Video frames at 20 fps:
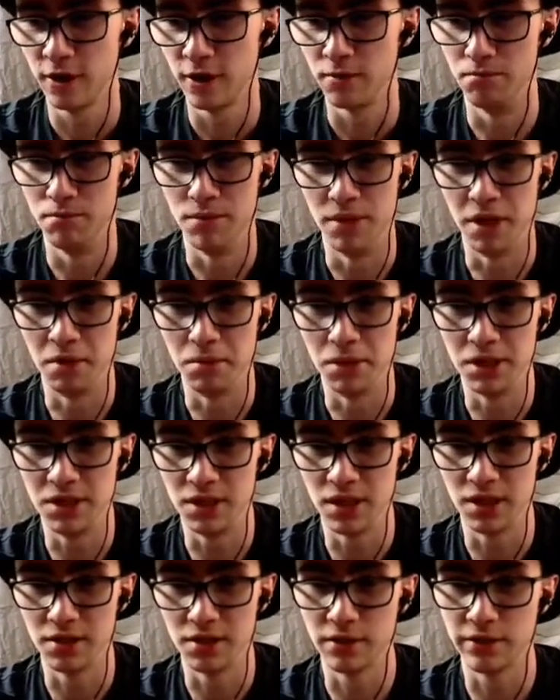Maybe
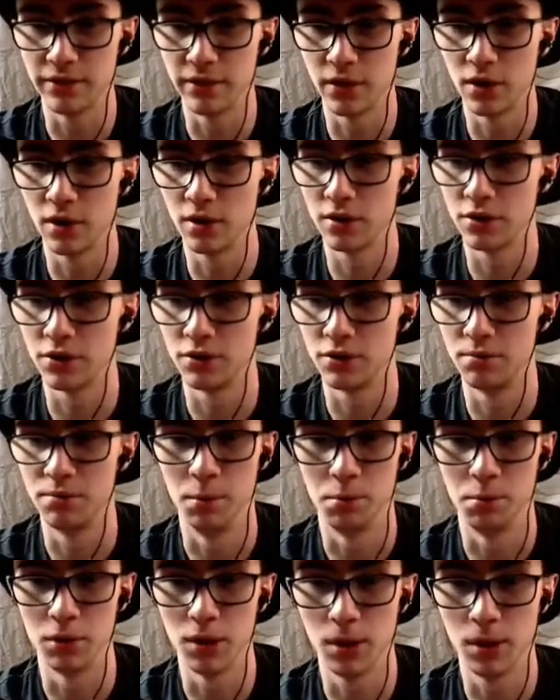today's his first, but
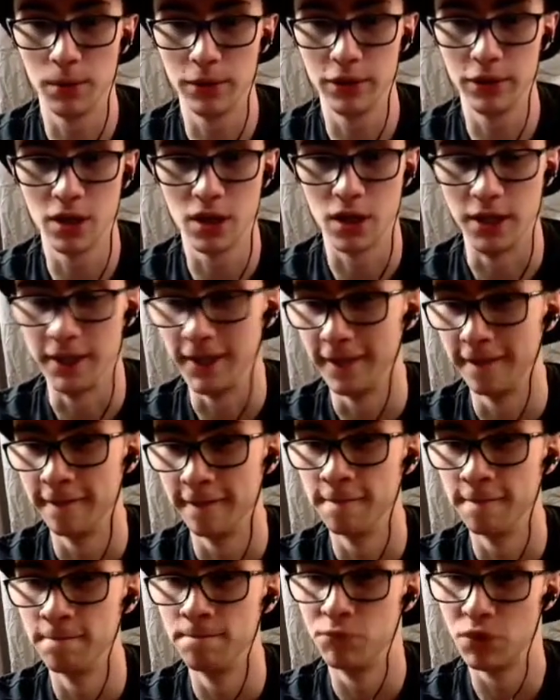probably not.
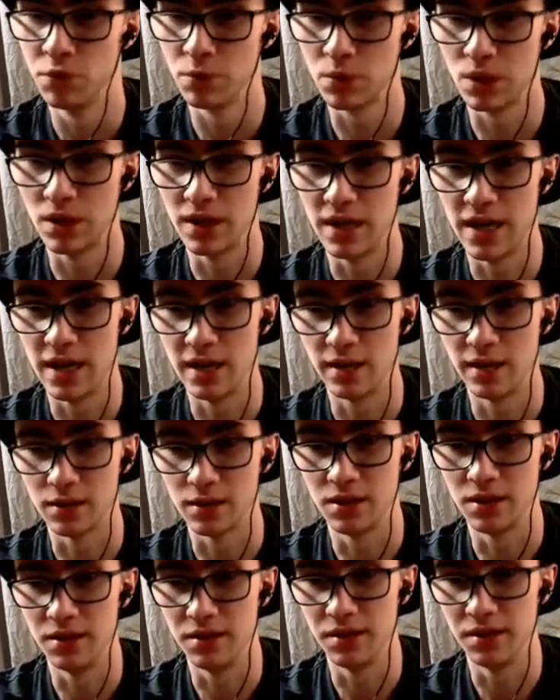Then we got Alex
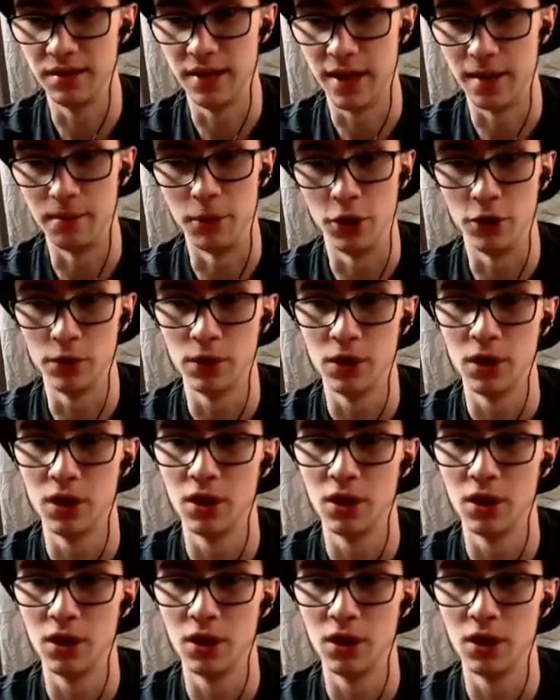Denabo.